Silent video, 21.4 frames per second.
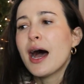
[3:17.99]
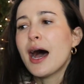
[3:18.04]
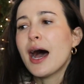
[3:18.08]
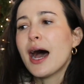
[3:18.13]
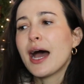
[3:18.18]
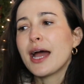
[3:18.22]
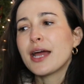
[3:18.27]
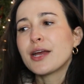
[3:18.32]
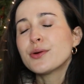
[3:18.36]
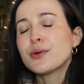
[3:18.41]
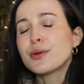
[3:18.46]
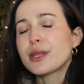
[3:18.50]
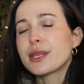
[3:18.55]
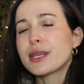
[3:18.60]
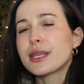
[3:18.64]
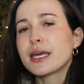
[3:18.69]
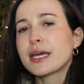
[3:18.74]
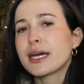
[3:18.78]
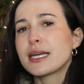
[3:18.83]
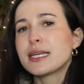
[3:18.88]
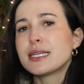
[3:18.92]
I don't
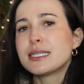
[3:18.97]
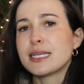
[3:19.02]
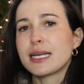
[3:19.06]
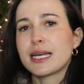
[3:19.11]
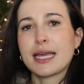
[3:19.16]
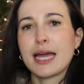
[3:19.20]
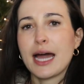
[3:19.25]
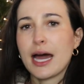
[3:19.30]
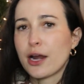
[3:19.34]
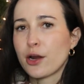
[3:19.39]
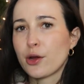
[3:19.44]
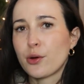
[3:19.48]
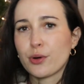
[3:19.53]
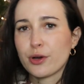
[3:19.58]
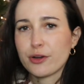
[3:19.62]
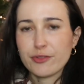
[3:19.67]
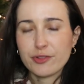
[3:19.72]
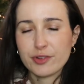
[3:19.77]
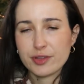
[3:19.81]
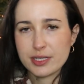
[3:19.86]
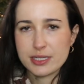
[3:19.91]
think I did a
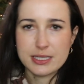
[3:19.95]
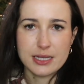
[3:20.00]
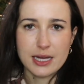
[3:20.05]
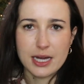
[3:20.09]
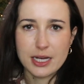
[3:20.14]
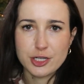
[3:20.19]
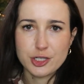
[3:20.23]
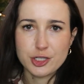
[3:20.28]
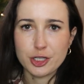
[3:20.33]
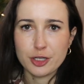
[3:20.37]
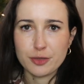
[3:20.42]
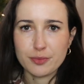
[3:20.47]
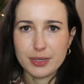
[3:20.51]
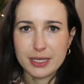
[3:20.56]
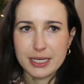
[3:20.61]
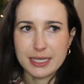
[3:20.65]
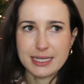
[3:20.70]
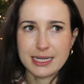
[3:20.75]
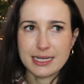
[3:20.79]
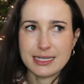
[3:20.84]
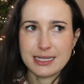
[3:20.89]
category for this last year
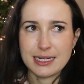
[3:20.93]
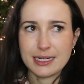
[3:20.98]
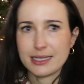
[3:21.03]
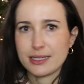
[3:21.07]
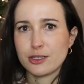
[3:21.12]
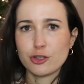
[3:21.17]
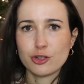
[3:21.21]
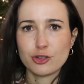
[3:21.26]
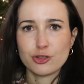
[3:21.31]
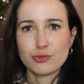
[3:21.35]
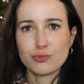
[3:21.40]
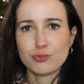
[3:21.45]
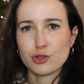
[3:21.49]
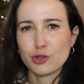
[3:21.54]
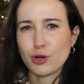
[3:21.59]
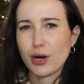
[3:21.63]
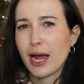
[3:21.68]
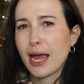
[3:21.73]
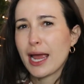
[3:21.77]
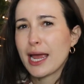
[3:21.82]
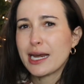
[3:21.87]
because I didn't
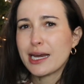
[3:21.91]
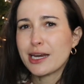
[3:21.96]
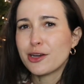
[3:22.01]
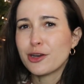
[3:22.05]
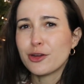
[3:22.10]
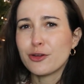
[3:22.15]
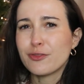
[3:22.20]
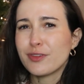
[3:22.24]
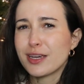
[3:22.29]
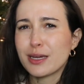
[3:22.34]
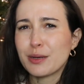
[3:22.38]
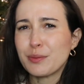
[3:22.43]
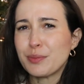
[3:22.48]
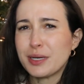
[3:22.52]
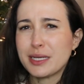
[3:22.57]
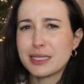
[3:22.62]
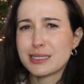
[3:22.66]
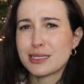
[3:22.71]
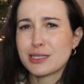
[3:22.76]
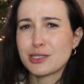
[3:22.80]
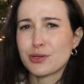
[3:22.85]
try any new vegan
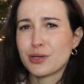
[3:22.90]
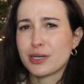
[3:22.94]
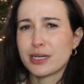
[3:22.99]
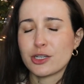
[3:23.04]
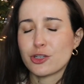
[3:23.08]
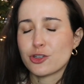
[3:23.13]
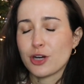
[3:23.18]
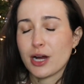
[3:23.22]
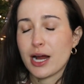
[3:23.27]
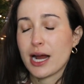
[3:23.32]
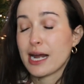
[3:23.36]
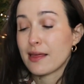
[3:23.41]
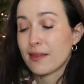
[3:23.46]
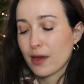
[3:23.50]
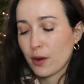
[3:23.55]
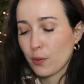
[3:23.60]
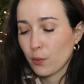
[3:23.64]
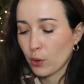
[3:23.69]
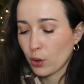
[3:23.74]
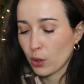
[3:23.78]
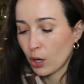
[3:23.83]
pizzas, or I didn't try any
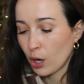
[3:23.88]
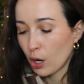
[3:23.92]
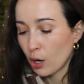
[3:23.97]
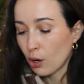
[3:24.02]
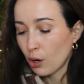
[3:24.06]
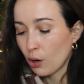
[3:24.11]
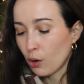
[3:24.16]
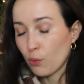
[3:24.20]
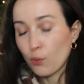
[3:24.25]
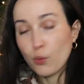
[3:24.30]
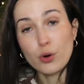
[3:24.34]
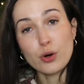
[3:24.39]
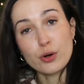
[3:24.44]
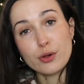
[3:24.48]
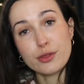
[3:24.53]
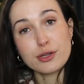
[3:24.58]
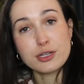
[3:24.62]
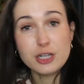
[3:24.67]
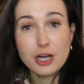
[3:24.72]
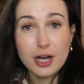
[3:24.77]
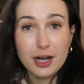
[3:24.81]
that were
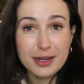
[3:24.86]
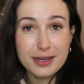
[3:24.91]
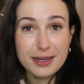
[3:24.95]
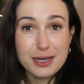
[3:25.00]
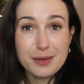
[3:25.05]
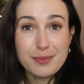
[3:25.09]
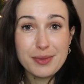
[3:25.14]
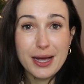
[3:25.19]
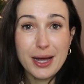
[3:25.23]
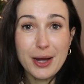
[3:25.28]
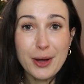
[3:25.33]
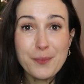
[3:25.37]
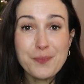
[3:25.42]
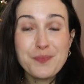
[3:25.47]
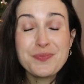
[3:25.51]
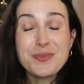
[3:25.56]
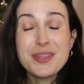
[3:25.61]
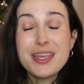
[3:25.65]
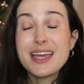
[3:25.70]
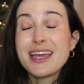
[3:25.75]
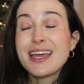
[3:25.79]
worth talking about.
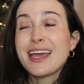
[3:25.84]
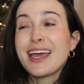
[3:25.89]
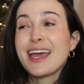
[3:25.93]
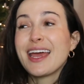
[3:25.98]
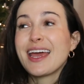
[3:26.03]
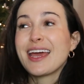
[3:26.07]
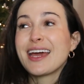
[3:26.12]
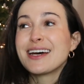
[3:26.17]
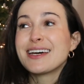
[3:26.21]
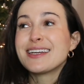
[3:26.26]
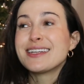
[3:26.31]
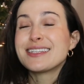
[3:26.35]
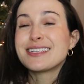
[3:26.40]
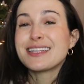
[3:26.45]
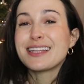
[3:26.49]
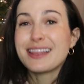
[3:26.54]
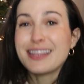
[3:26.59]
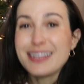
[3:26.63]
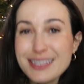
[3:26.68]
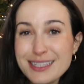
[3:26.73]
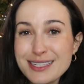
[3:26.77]
And
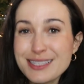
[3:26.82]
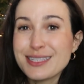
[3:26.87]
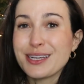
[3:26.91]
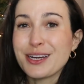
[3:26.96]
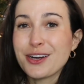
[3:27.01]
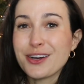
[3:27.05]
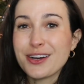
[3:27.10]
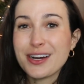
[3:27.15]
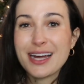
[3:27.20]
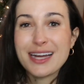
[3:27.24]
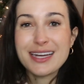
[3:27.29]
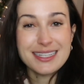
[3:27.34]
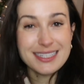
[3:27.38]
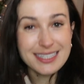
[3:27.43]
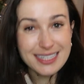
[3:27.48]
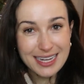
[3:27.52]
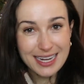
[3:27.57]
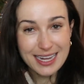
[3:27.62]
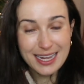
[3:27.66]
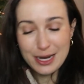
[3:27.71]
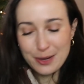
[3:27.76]
this year I
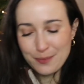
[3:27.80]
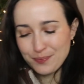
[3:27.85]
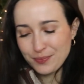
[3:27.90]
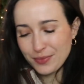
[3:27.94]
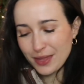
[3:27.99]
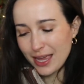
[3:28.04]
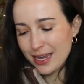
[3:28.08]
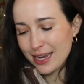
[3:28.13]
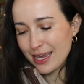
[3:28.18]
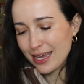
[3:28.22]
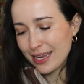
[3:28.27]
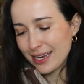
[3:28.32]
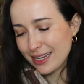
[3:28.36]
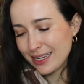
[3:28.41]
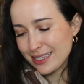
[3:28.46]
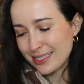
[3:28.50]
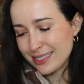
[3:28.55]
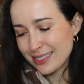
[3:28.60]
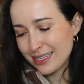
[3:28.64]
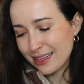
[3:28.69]
did, and it is